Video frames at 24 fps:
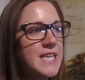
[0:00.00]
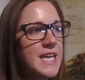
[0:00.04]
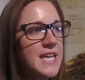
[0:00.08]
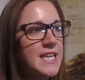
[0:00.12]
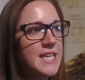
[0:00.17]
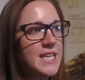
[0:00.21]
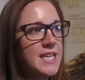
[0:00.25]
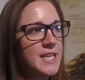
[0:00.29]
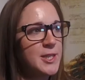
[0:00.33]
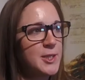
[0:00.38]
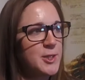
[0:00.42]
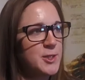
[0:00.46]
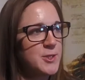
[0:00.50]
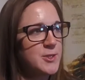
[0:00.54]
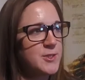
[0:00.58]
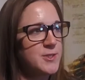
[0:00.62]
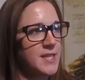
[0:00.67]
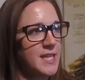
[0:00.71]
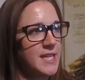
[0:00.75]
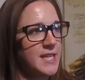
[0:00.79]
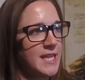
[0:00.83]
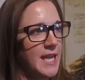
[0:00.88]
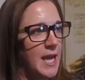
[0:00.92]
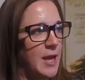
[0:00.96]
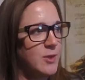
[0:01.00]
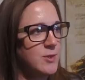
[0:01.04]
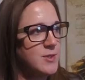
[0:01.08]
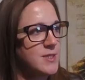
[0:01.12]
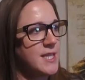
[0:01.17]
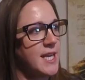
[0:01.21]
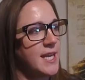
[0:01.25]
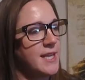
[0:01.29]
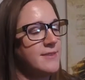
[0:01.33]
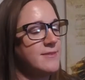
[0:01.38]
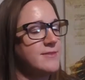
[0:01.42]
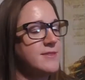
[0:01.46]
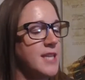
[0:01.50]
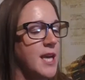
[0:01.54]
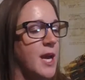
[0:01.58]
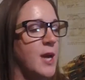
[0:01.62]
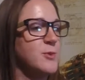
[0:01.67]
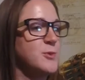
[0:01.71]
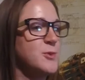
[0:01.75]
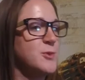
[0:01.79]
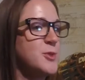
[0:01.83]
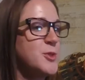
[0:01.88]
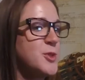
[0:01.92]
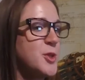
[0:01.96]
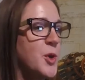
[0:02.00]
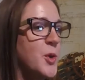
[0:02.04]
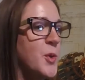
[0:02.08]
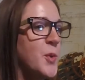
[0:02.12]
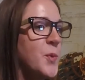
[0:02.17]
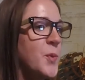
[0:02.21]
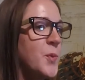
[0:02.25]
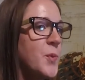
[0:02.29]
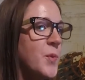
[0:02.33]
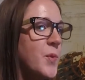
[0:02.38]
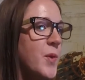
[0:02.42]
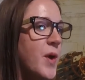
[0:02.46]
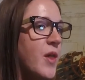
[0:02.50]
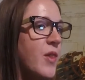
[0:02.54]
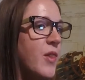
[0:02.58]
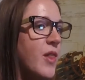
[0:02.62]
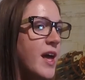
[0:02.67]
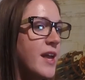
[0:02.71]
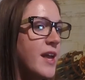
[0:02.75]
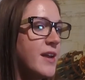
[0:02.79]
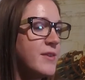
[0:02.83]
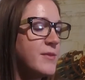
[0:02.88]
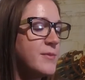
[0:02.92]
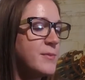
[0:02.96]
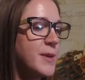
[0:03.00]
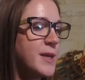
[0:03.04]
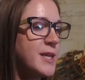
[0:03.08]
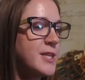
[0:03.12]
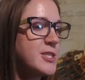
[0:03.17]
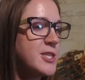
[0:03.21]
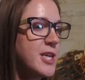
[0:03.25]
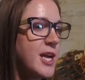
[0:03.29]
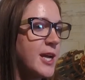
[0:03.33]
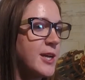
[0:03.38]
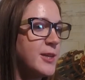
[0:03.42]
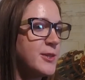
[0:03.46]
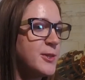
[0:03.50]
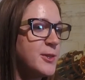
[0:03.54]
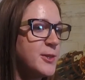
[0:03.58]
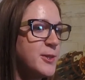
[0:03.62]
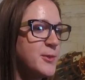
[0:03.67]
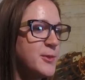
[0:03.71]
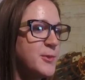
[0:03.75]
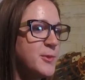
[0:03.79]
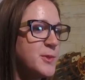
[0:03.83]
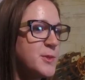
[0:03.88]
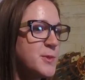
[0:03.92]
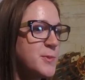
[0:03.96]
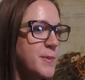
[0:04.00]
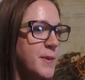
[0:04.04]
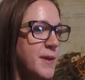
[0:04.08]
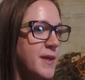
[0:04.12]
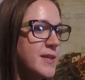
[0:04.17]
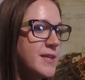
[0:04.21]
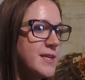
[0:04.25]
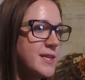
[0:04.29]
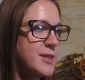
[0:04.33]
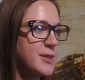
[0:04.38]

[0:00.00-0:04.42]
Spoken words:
10 acres kind of outside of town, so a lot of my childhood was spent